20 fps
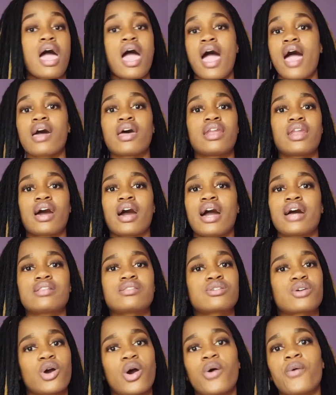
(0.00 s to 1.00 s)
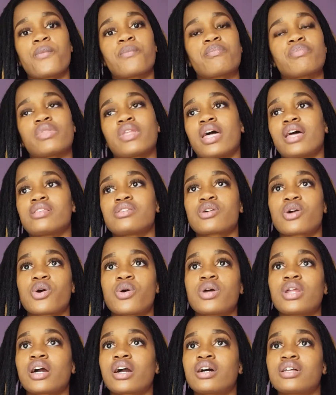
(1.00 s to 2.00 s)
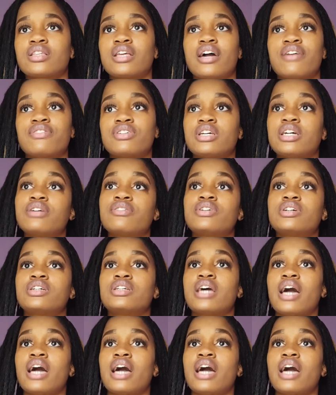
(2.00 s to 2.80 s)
And now I had to go. And I had to go, and I got the affidavit,